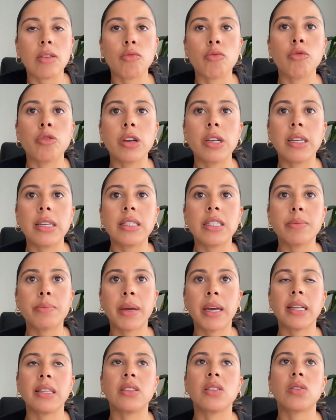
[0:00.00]
it really
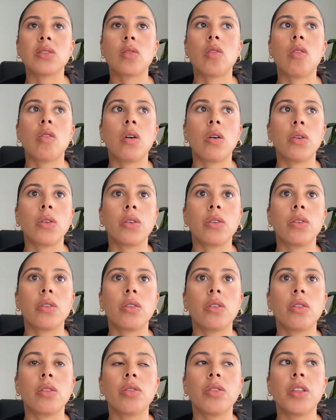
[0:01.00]
depends
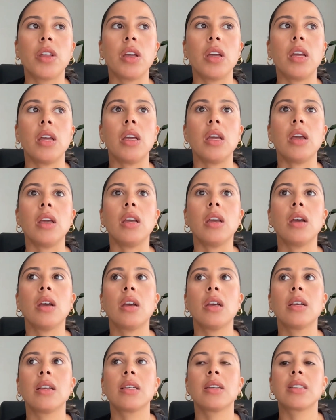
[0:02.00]
on the
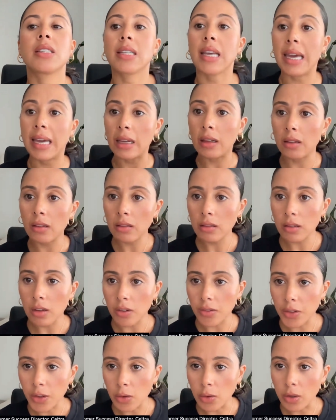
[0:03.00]
scale
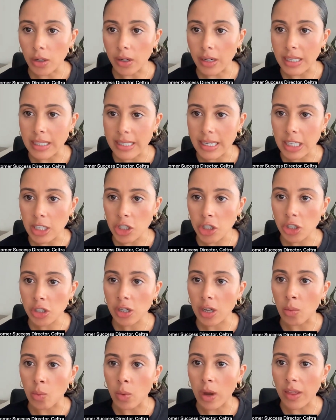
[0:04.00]
of the
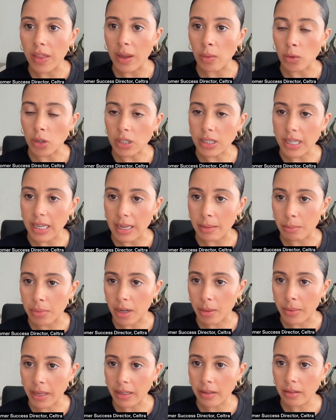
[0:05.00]
organization and where they want to
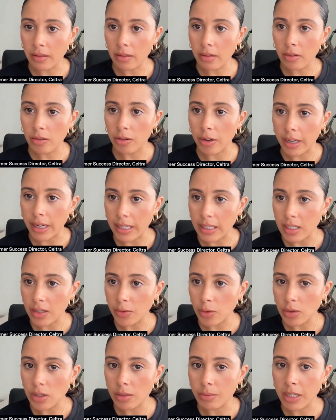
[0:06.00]
implement creative
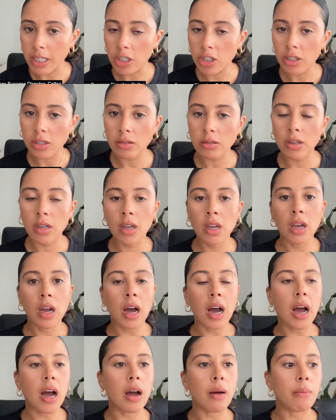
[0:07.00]
automation.
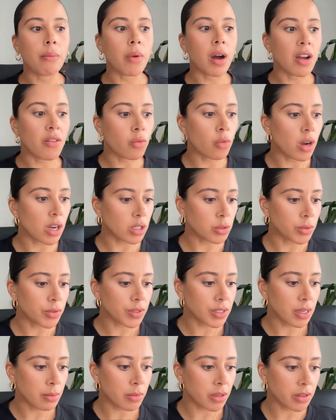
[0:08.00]
I've worked with
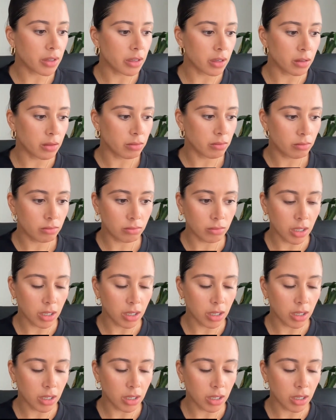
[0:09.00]
some of the